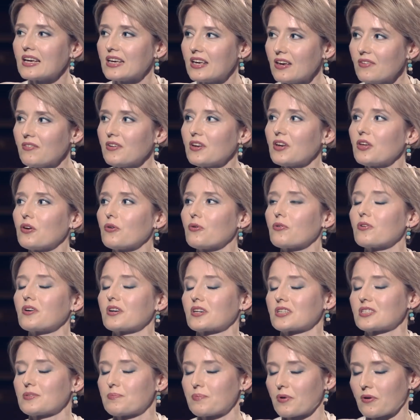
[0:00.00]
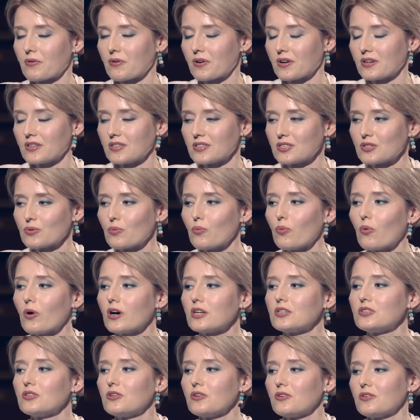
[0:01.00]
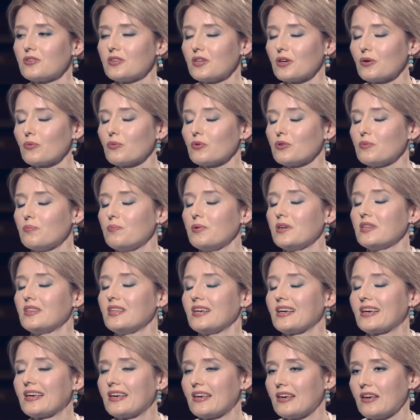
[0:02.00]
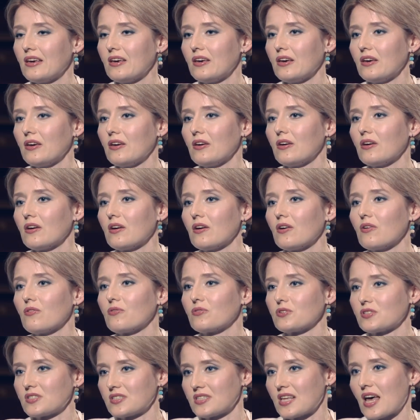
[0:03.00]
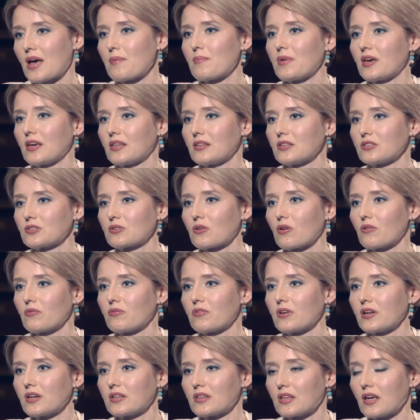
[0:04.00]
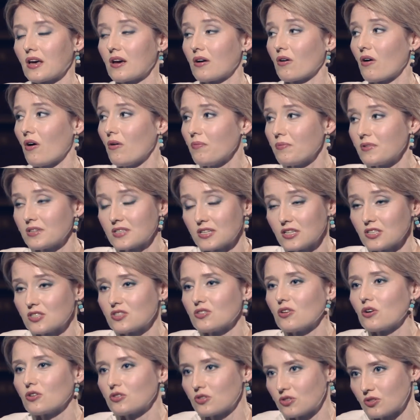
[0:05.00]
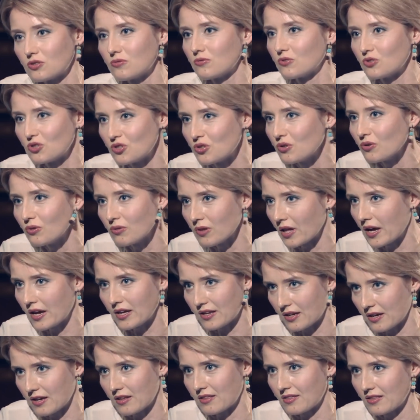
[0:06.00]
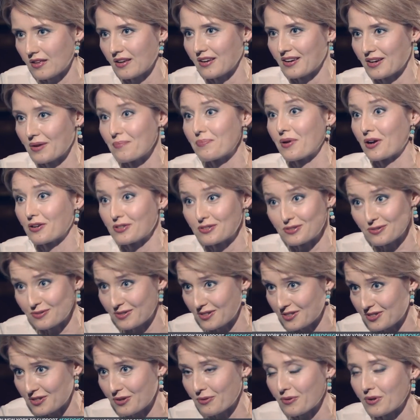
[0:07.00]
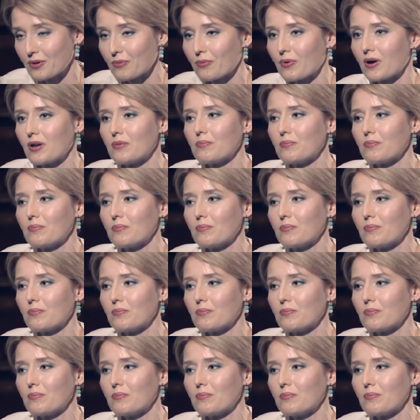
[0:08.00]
Given your experience, what do you think would be the key for stemming this conflict? Obviously, it's not too late, I think, compared to the Syrian